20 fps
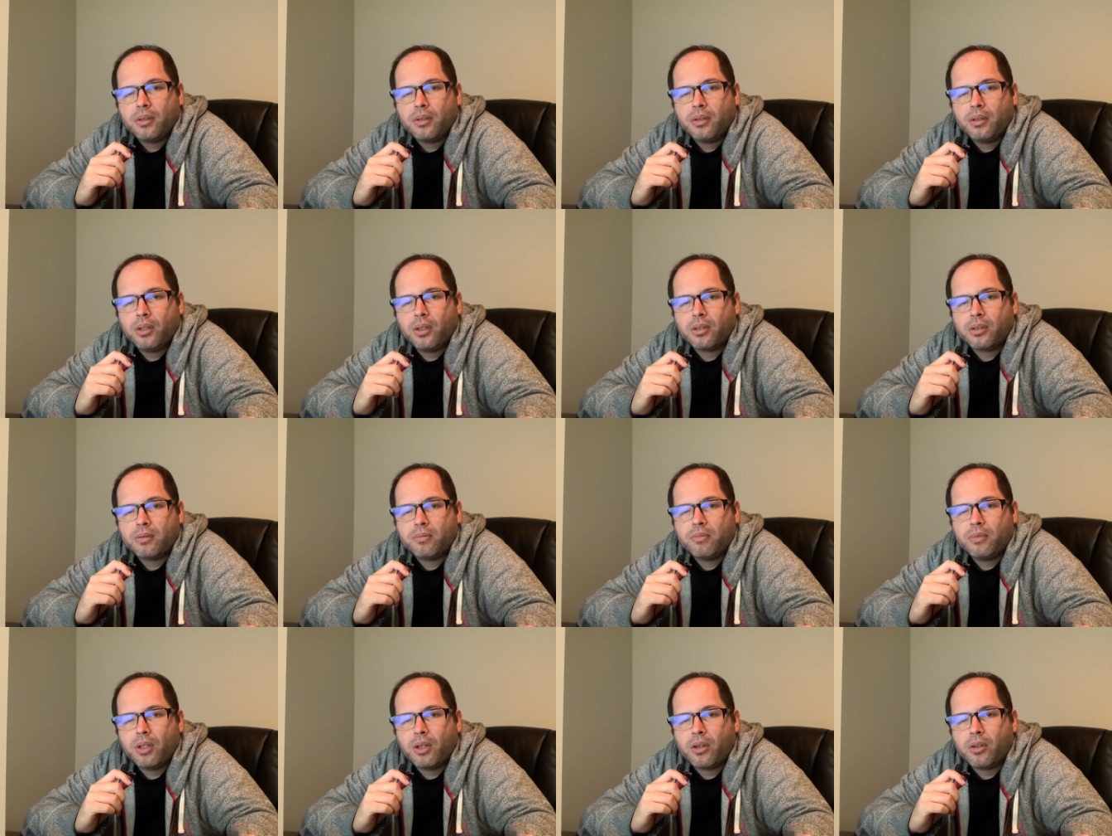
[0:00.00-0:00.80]
Just,
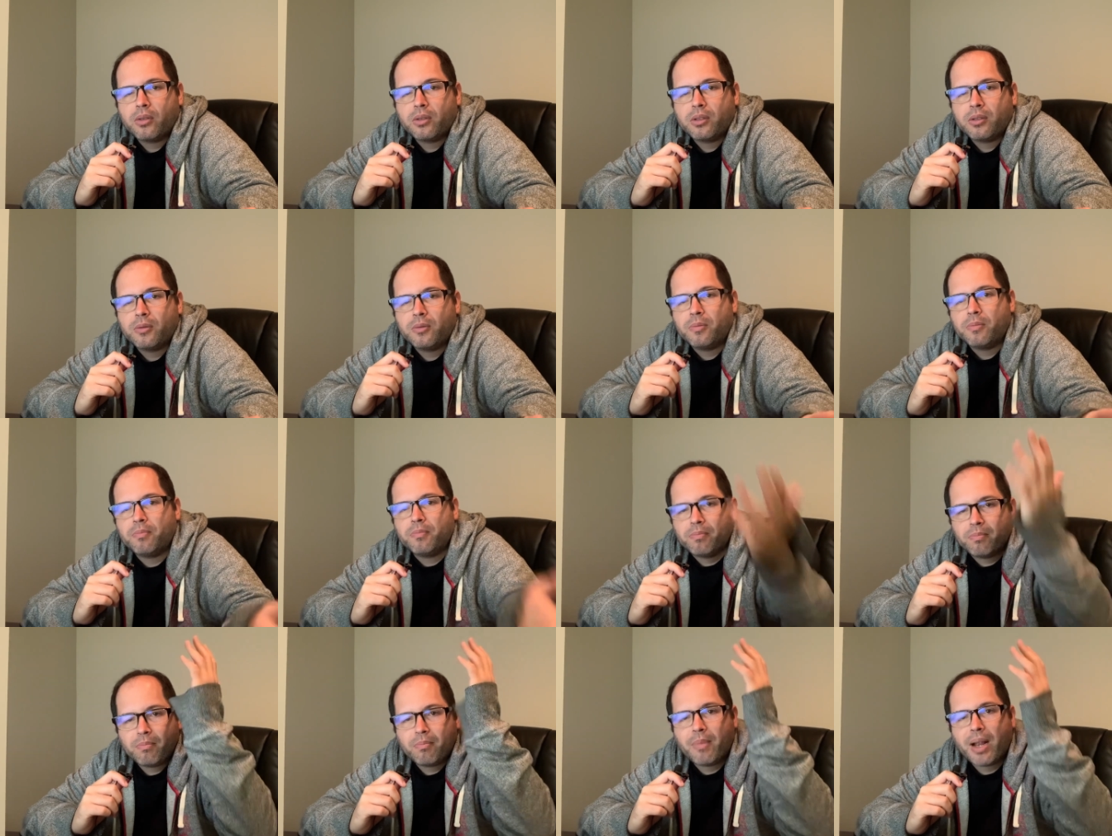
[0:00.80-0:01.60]
you know,
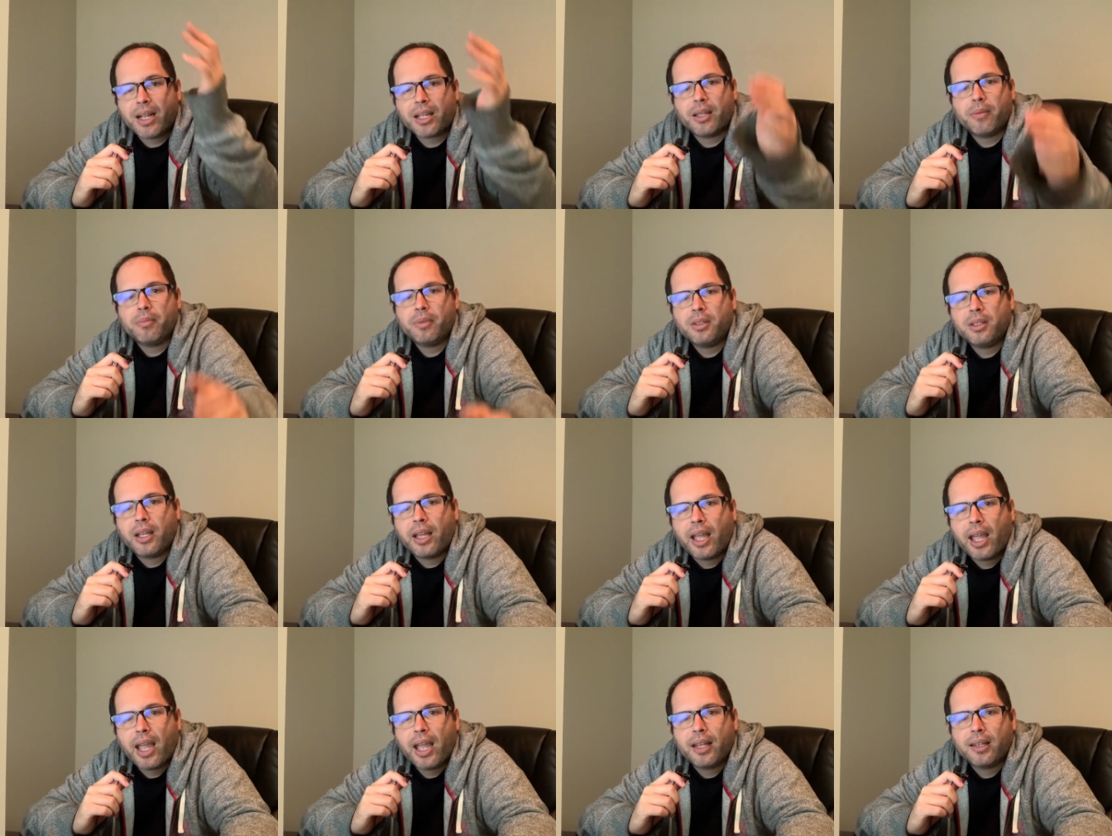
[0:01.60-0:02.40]
smack them in the
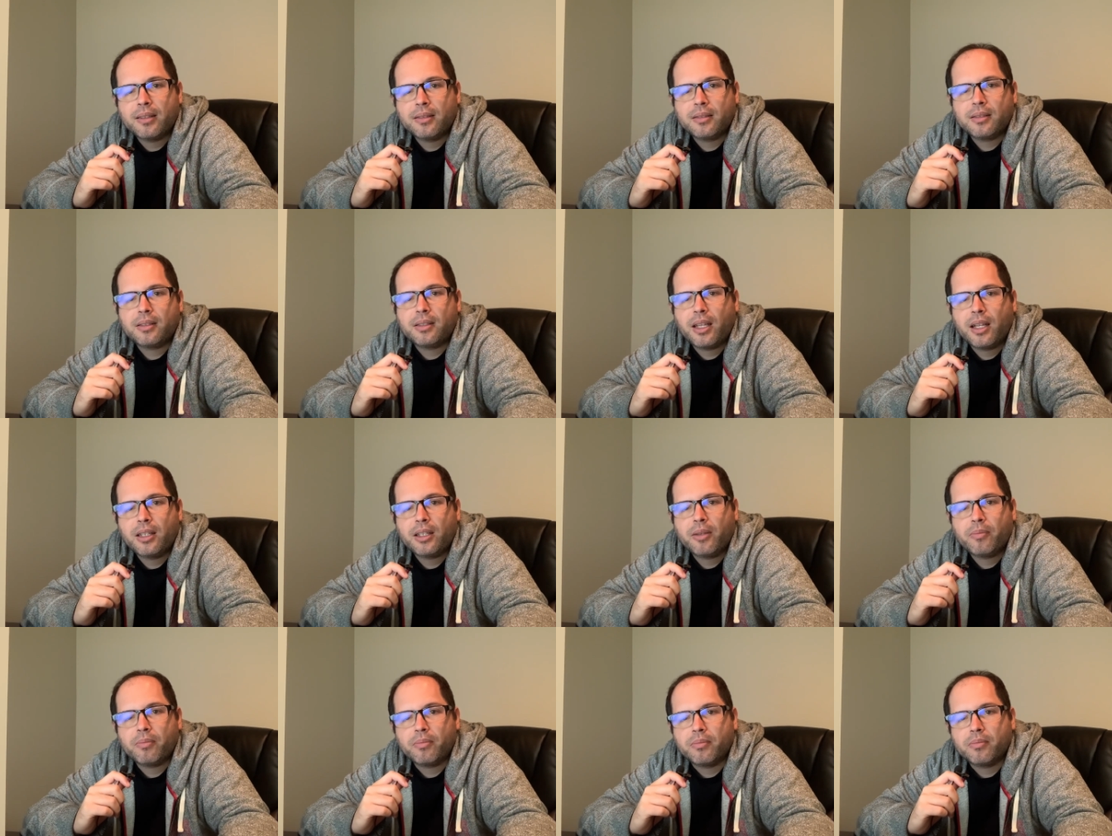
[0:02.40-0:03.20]
head and tell
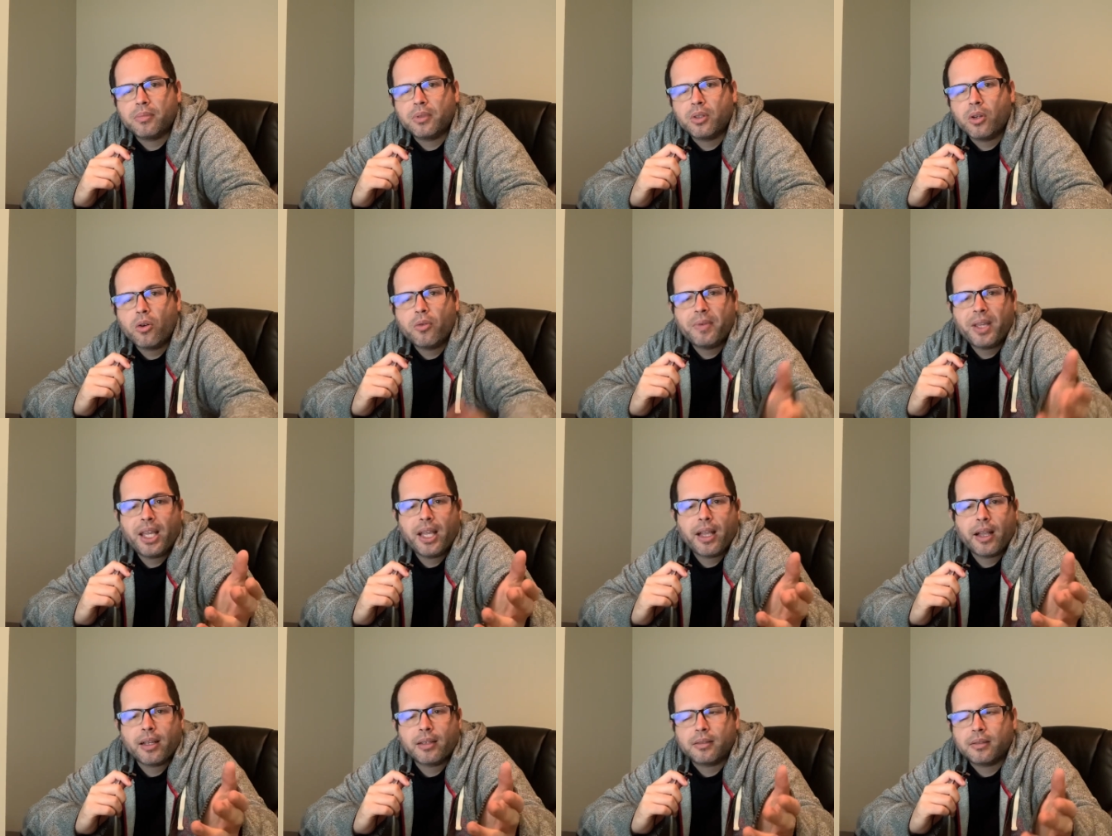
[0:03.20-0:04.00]
them, go
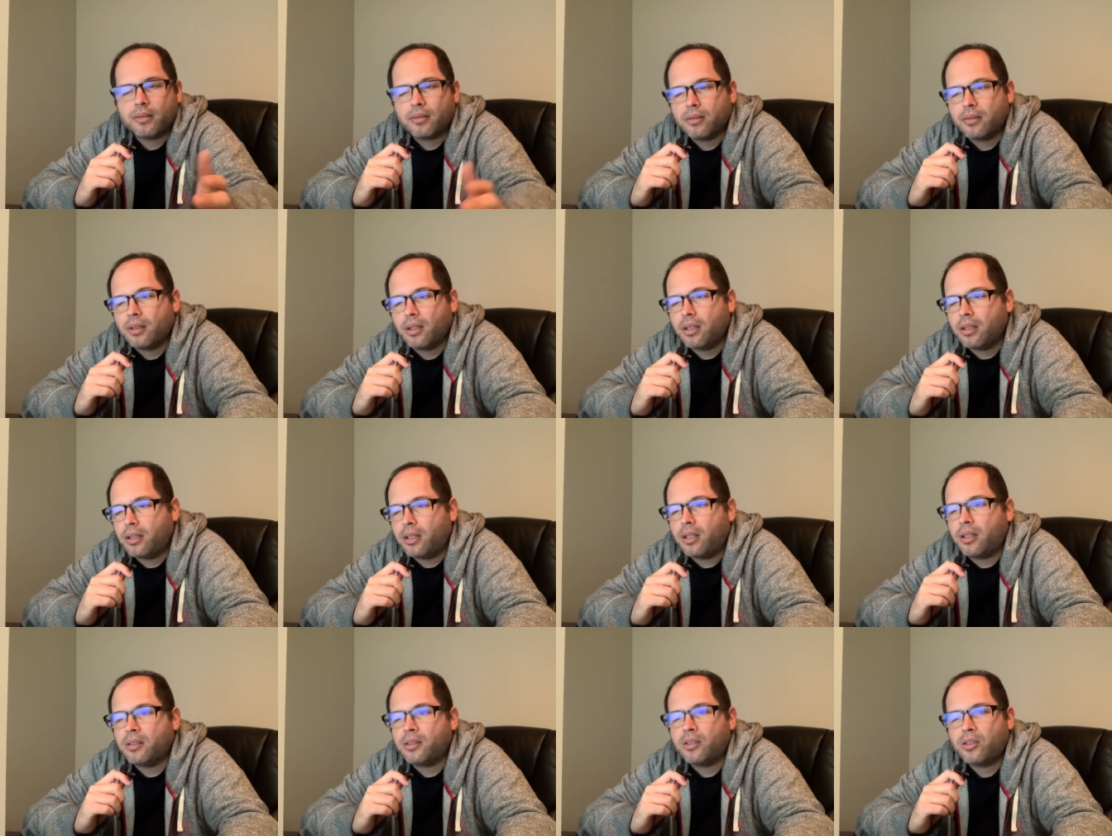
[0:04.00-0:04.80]
vegan,
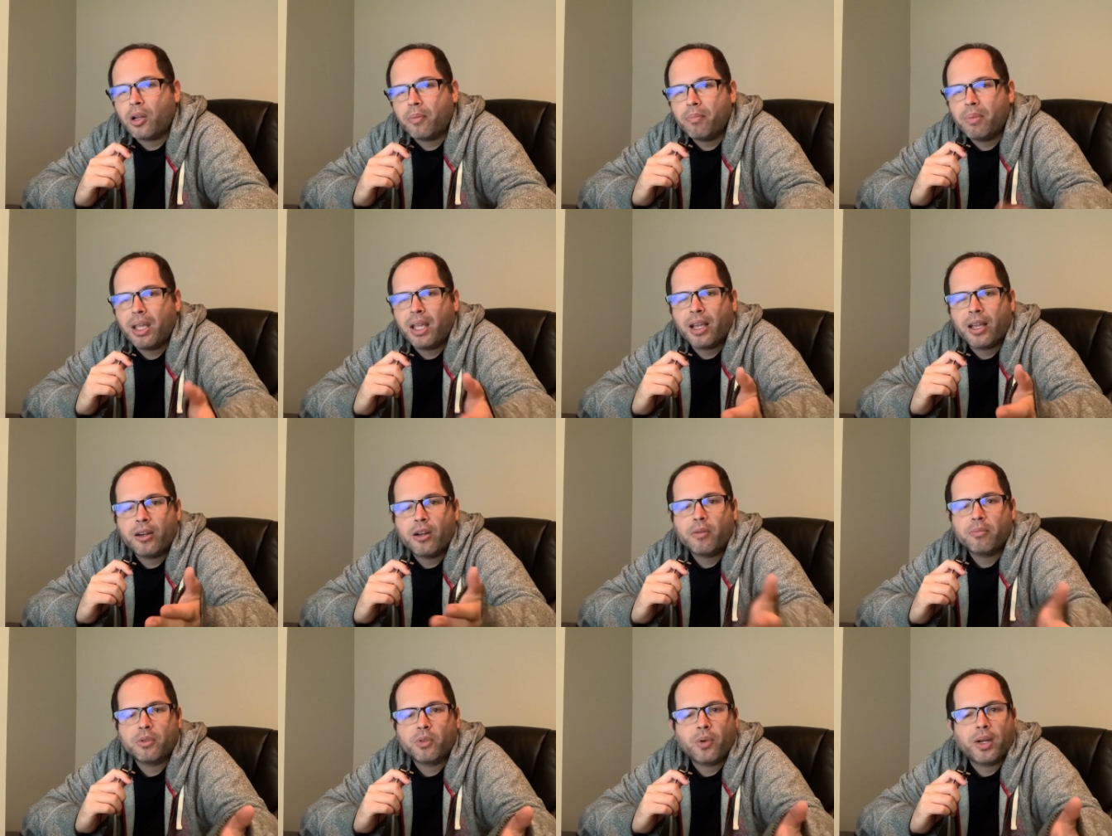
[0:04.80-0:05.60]
stop being an
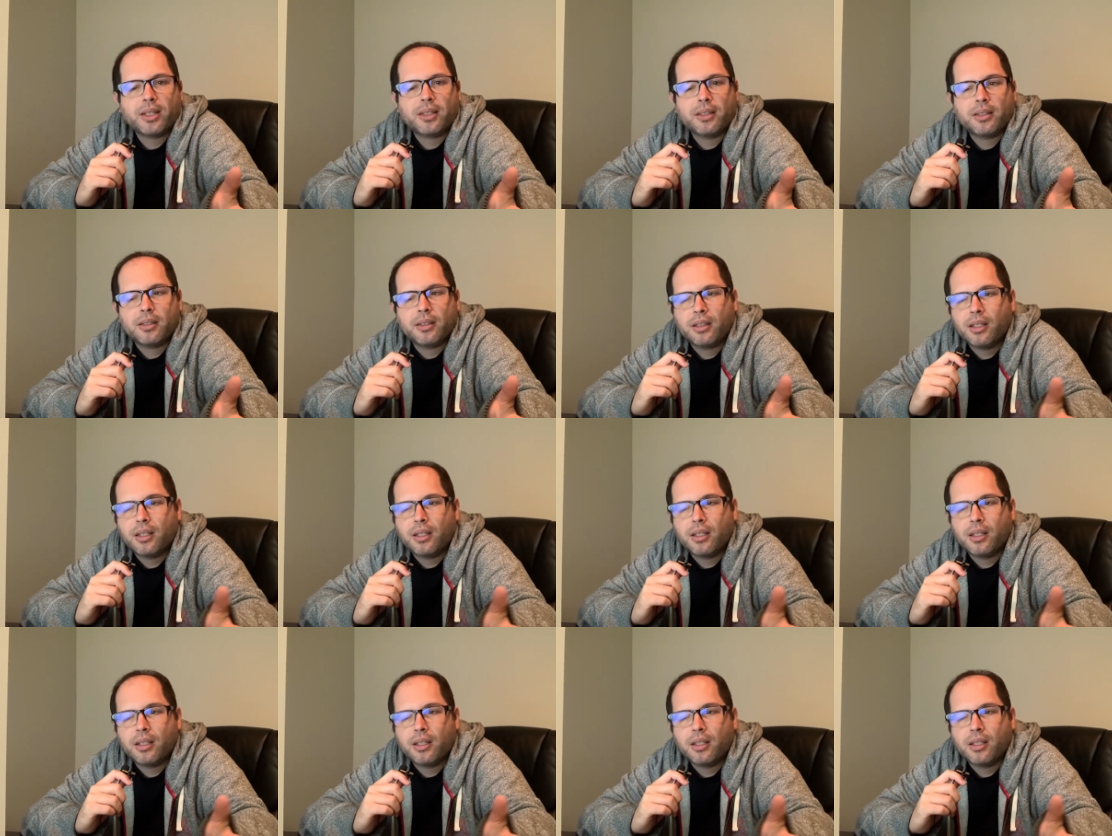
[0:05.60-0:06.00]
umquat.